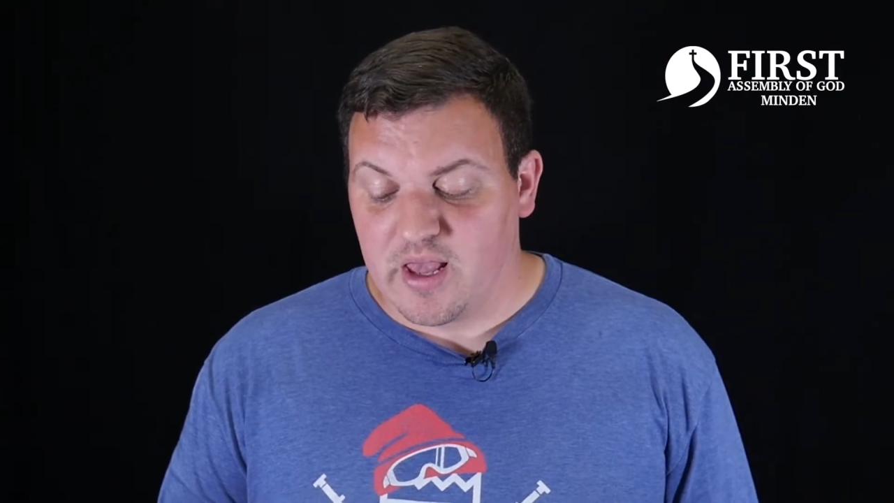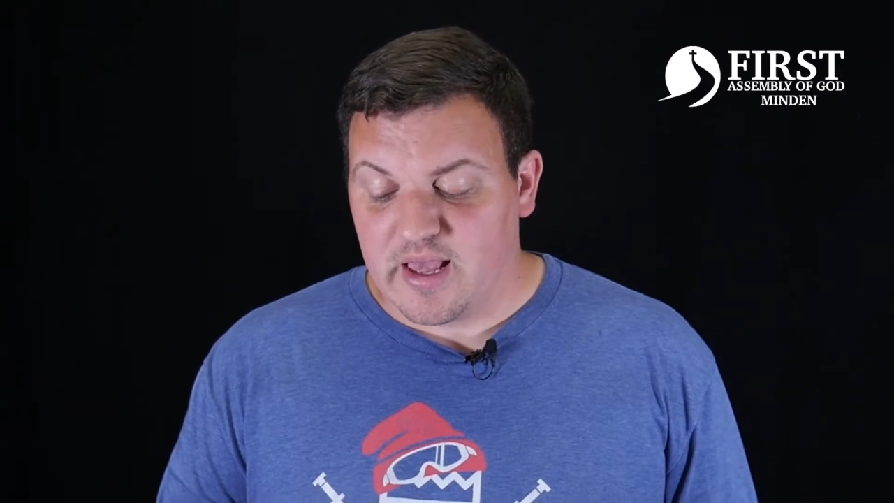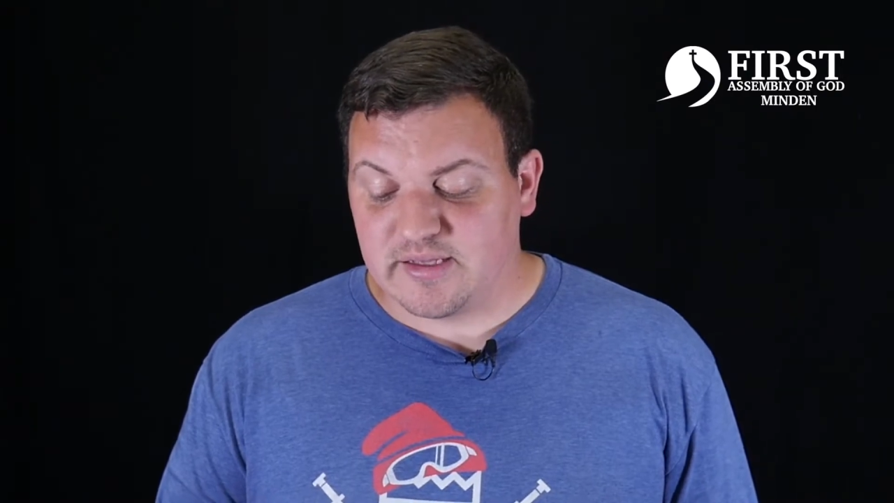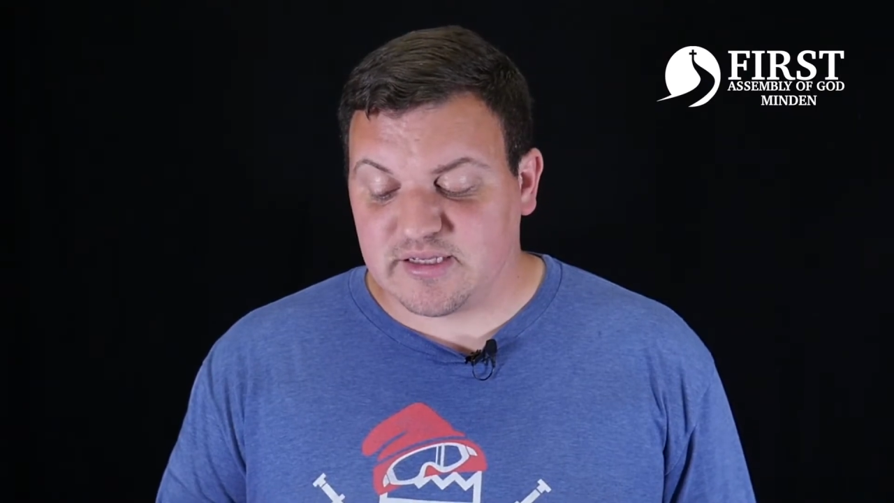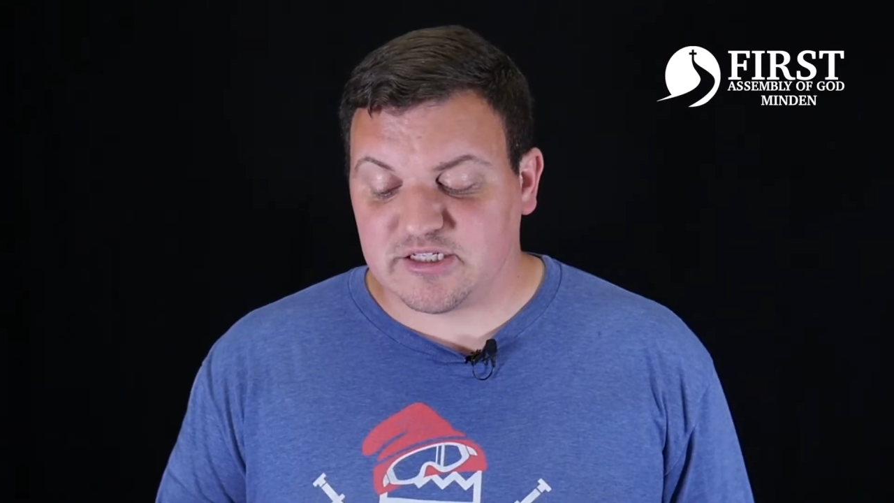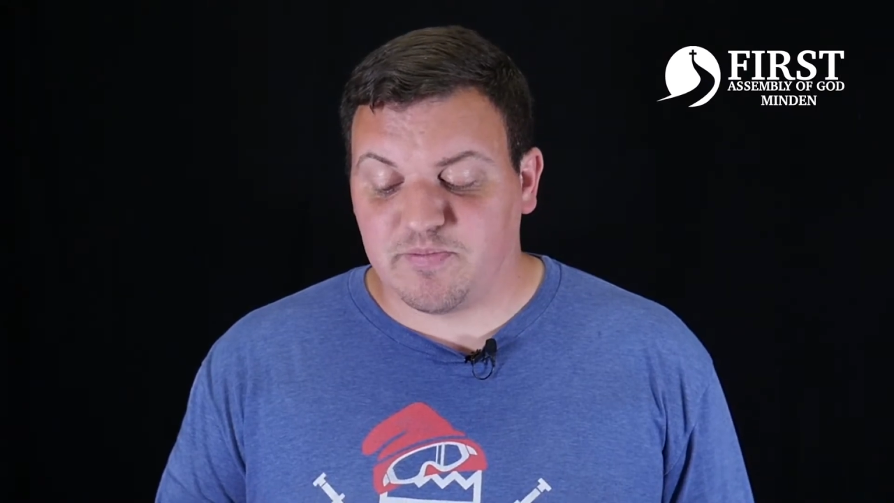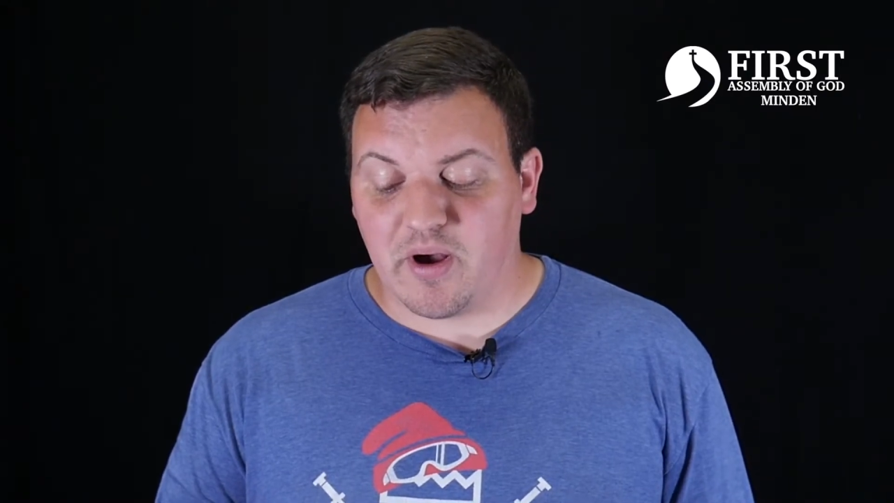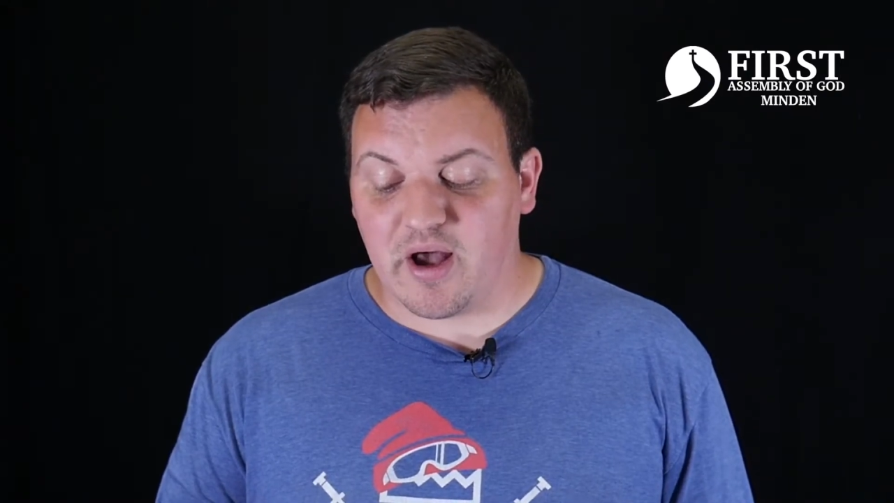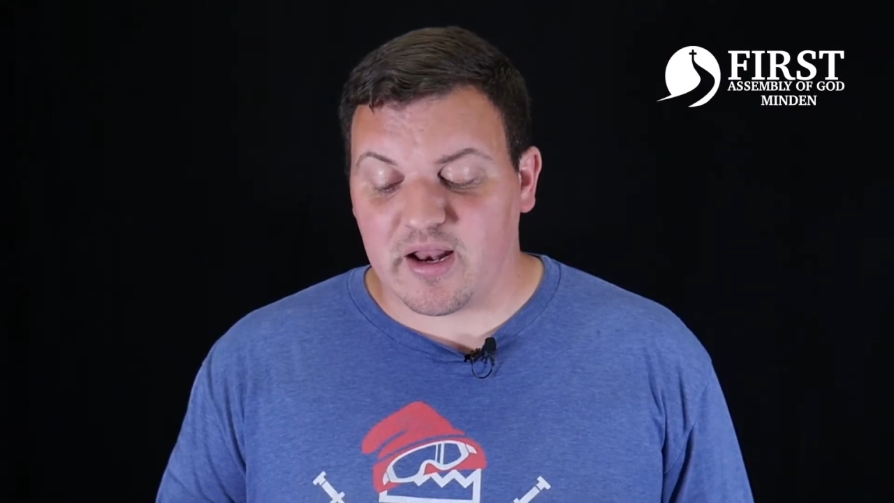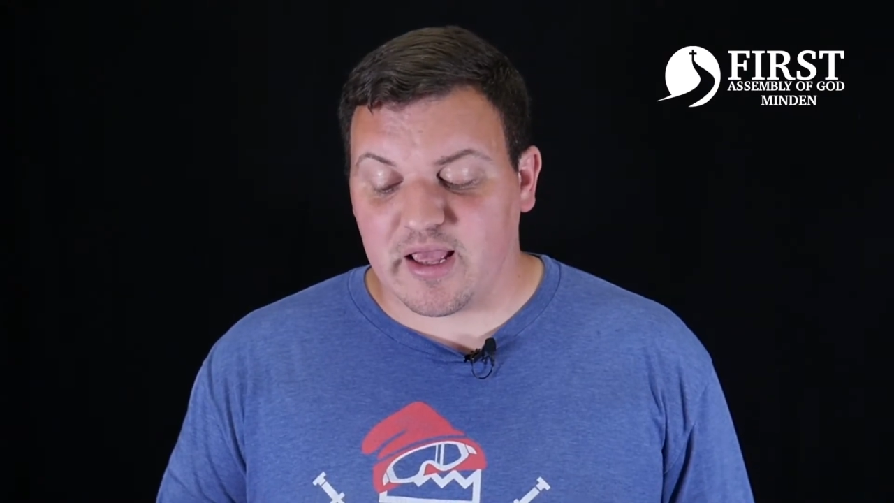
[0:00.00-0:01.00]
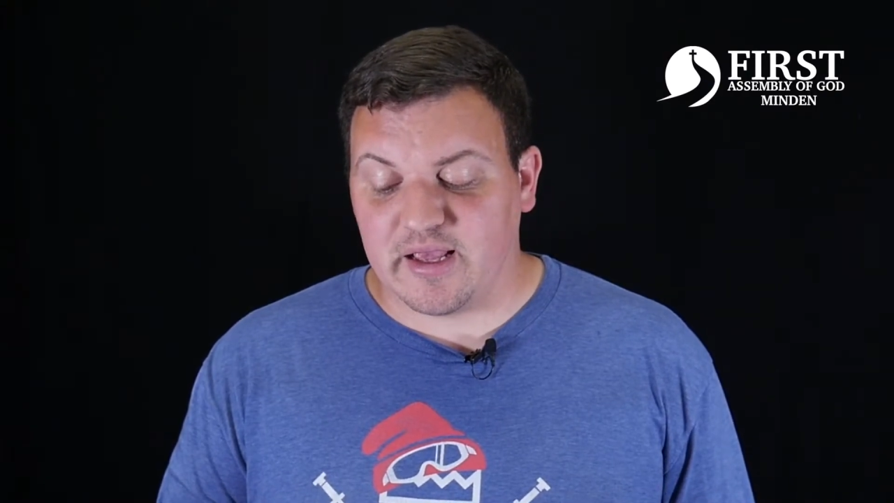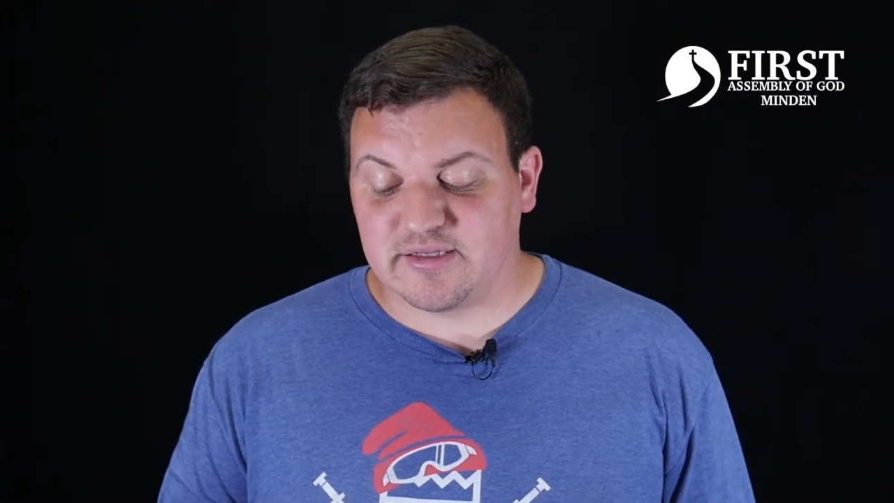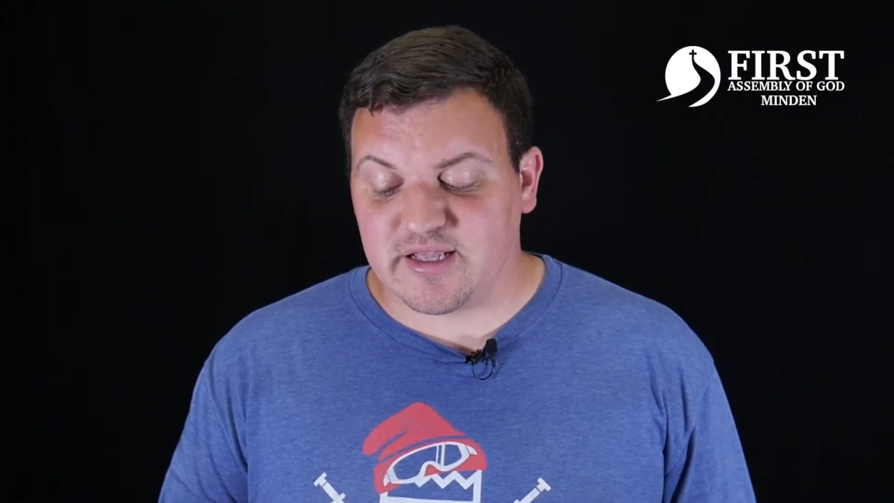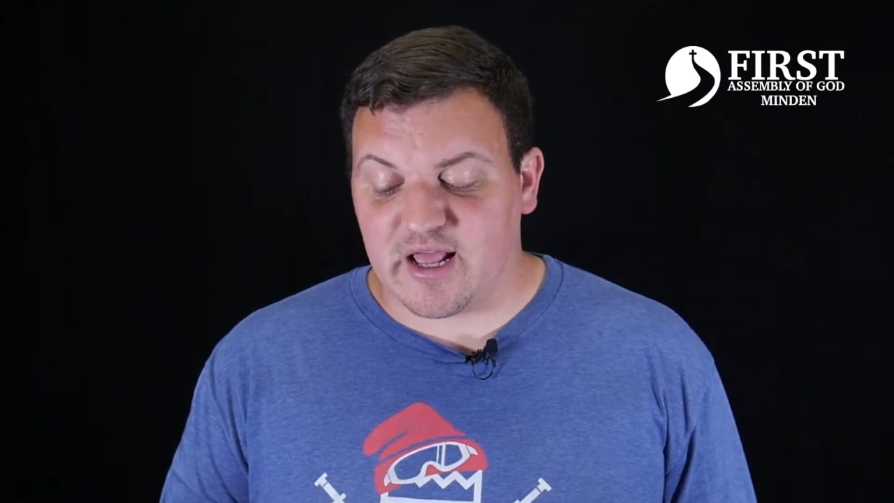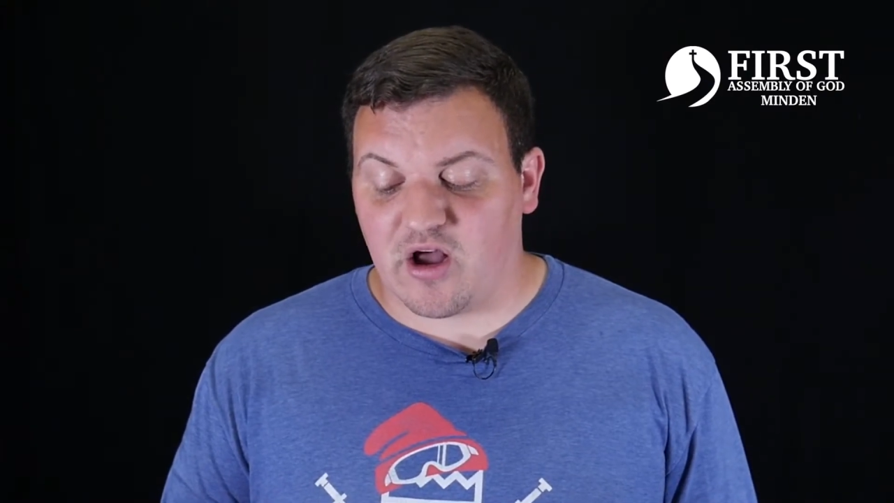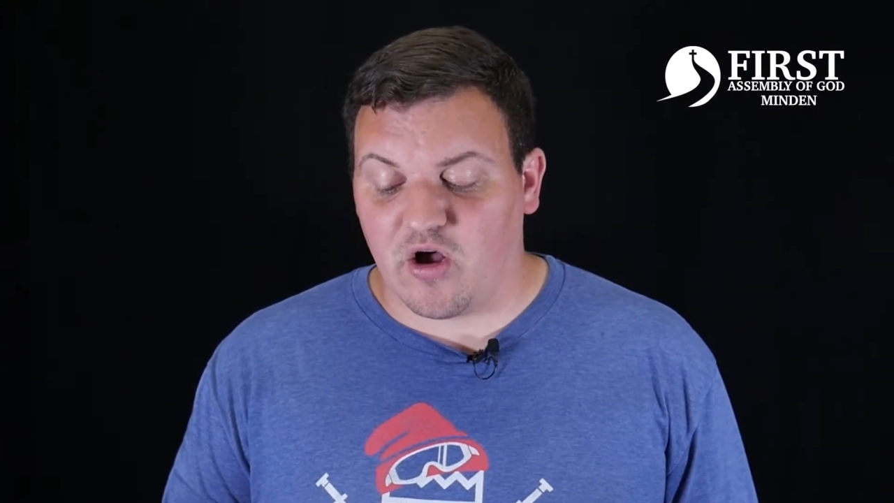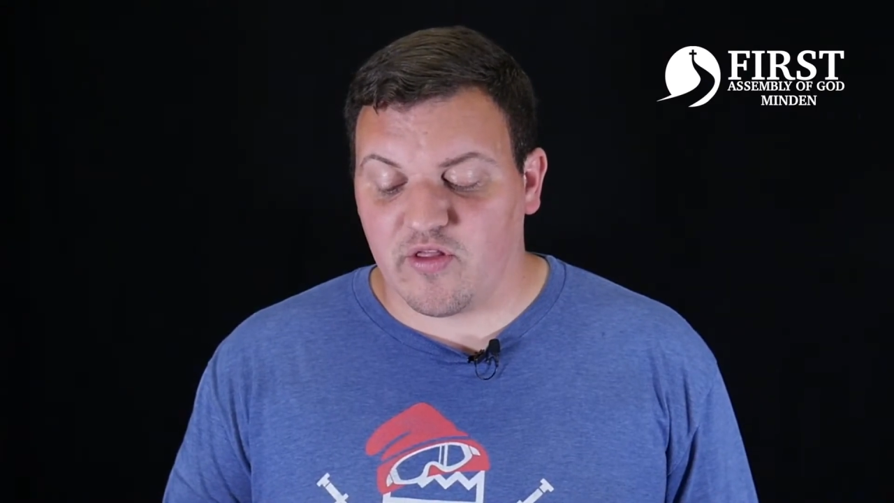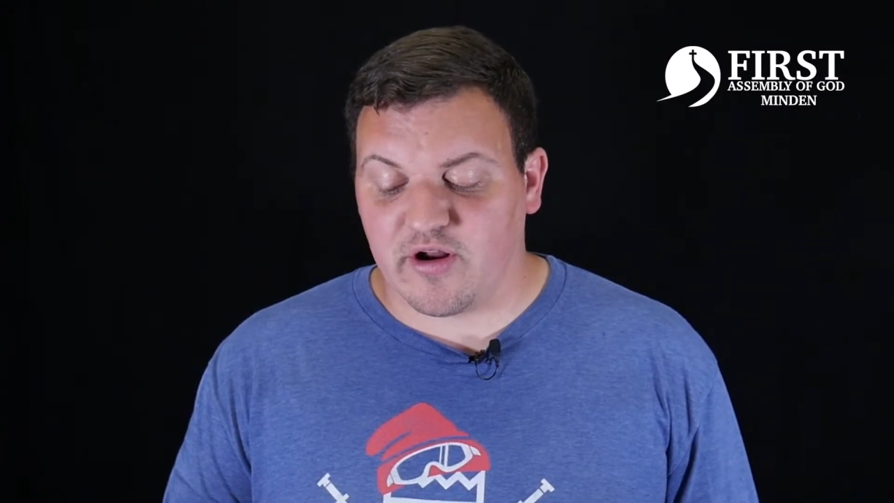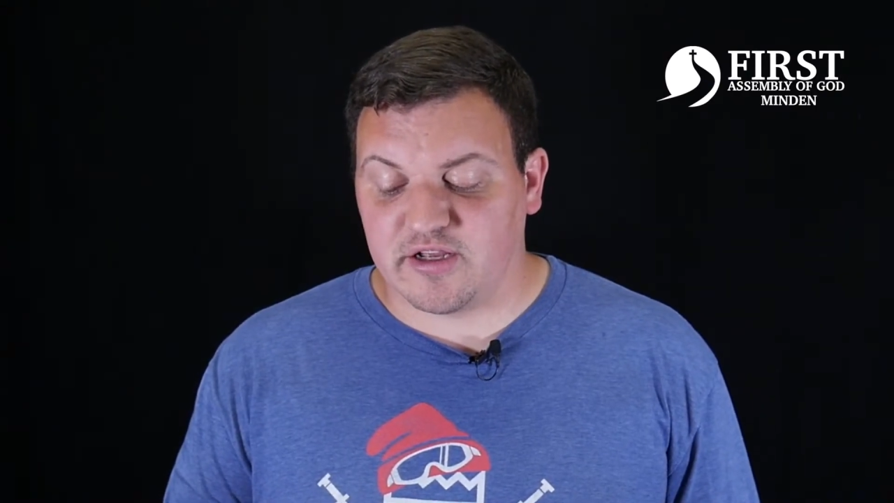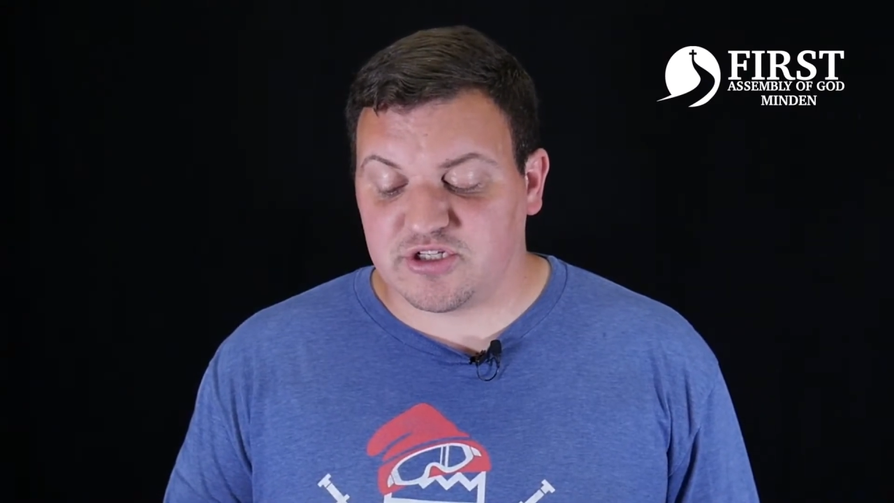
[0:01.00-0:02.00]
It says, but is that all
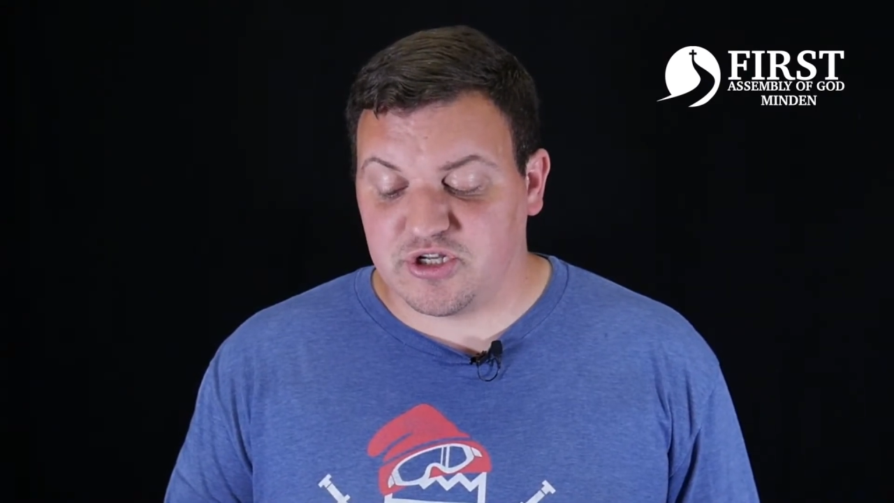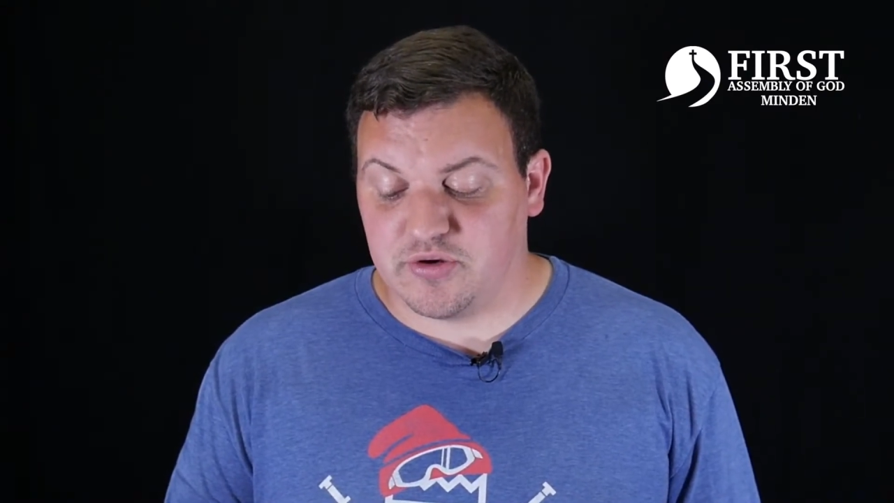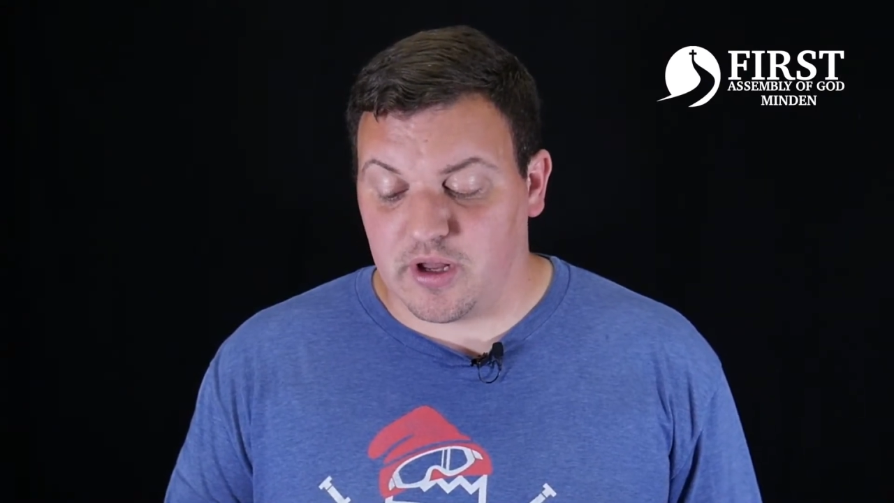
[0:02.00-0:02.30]
there is to